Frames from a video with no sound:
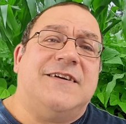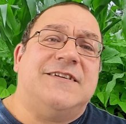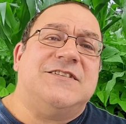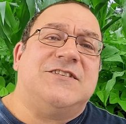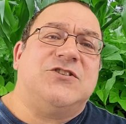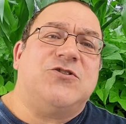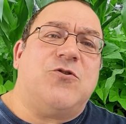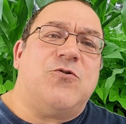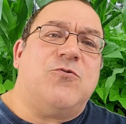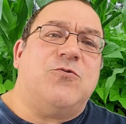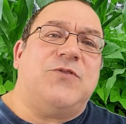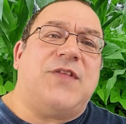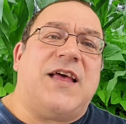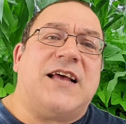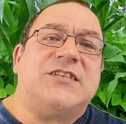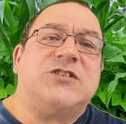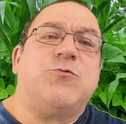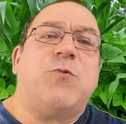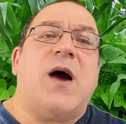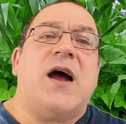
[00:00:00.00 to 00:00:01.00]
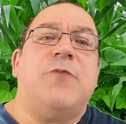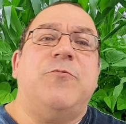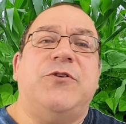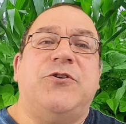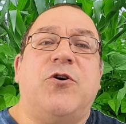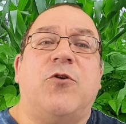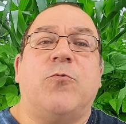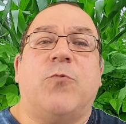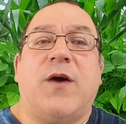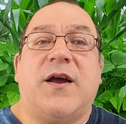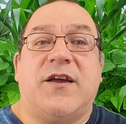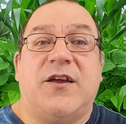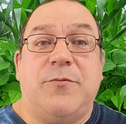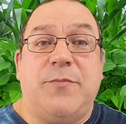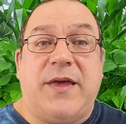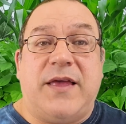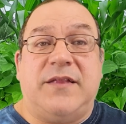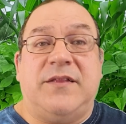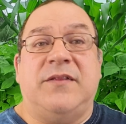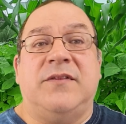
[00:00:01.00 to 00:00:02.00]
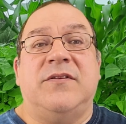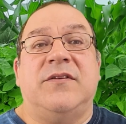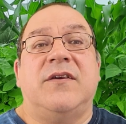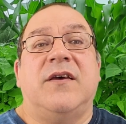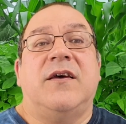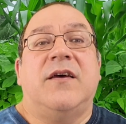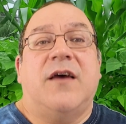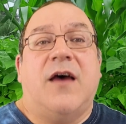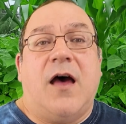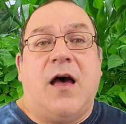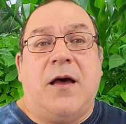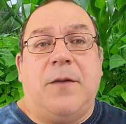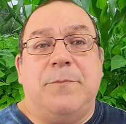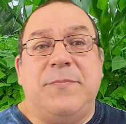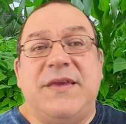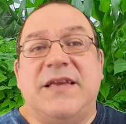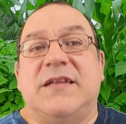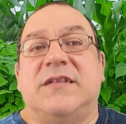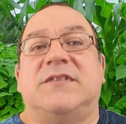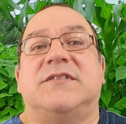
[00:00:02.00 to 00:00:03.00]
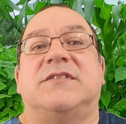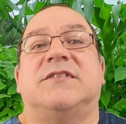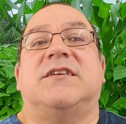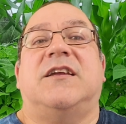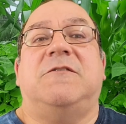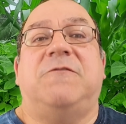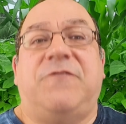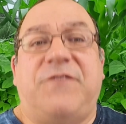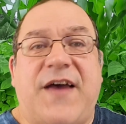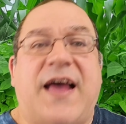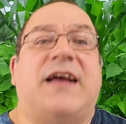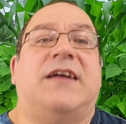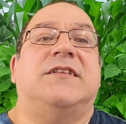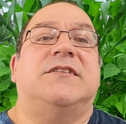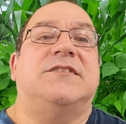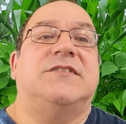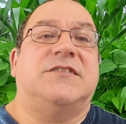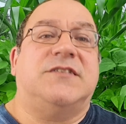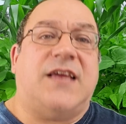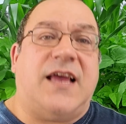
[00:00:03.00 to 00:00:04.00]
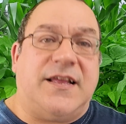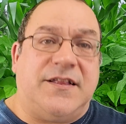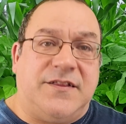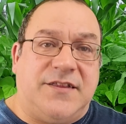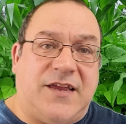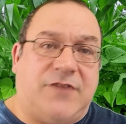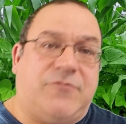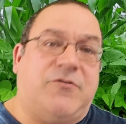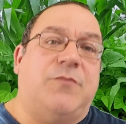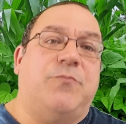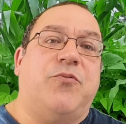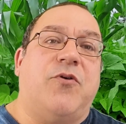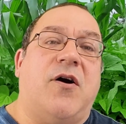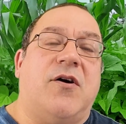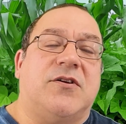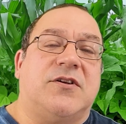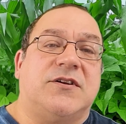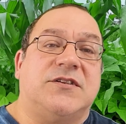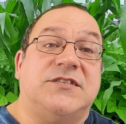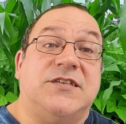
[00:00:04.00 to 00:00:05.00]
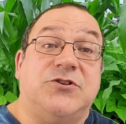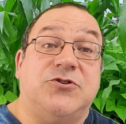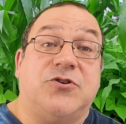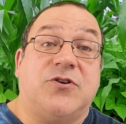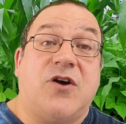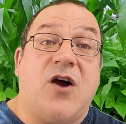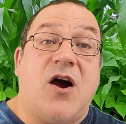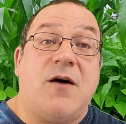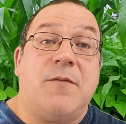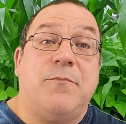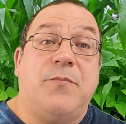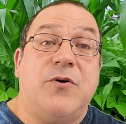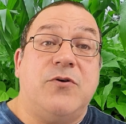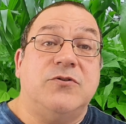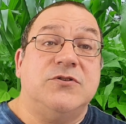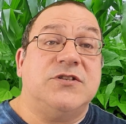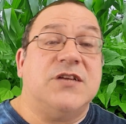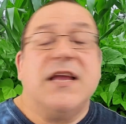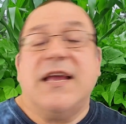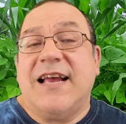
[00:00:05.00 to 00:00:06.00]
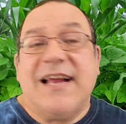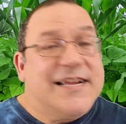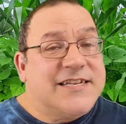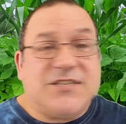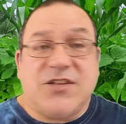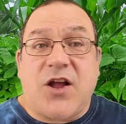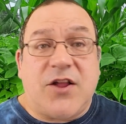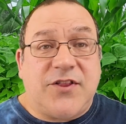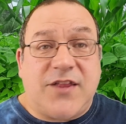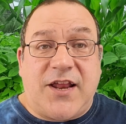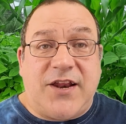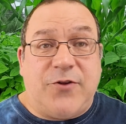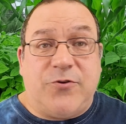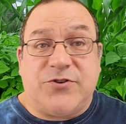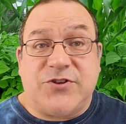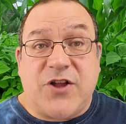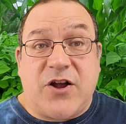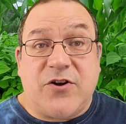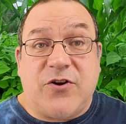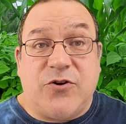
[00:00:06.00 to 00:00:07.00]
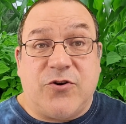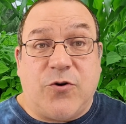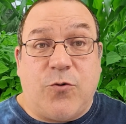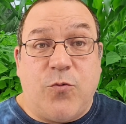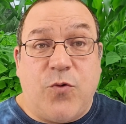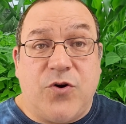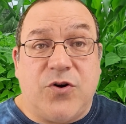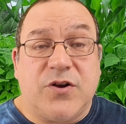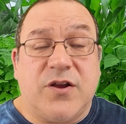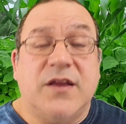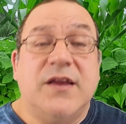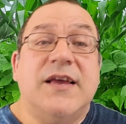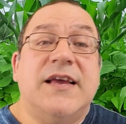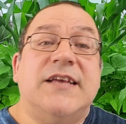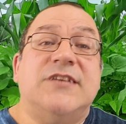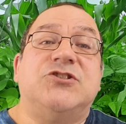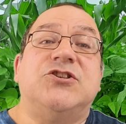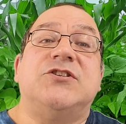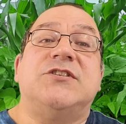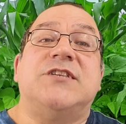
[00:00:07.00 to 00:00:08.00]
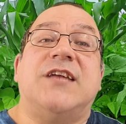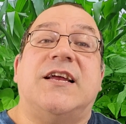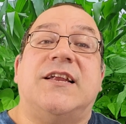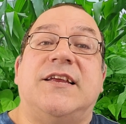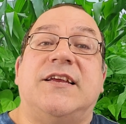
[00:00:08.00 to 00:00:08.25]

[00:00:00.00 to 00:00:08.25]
so that's why we don't recommend meats and fats and dairy products in your compost. It's not that it's not going to work. It's just that